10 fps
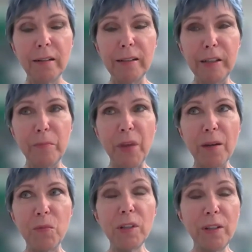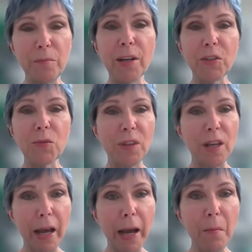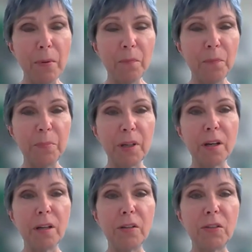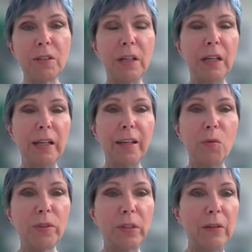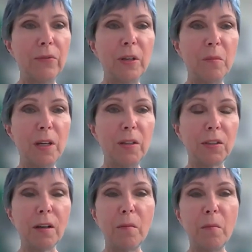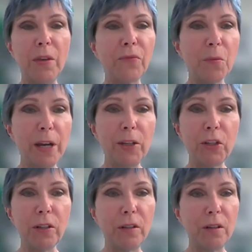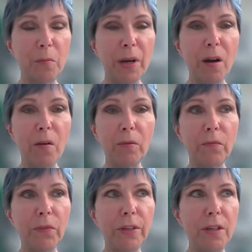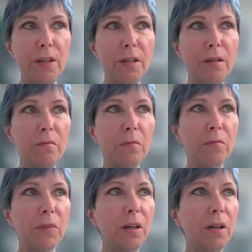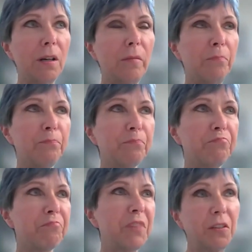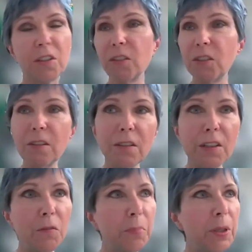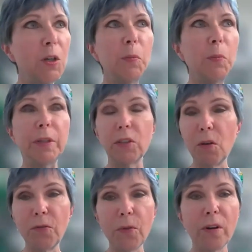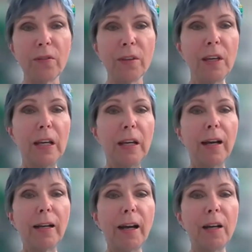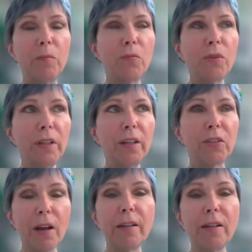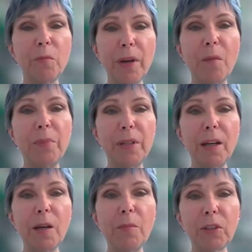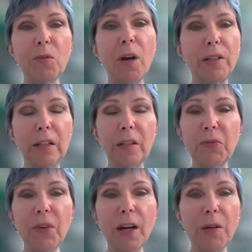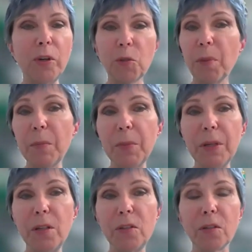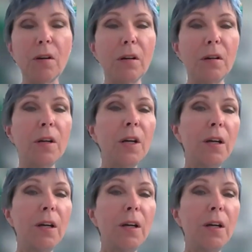I'm really impressed with the app because it was giving me some information about the consistency of poop and so forth. I'm really excited about being able to identify which puppies are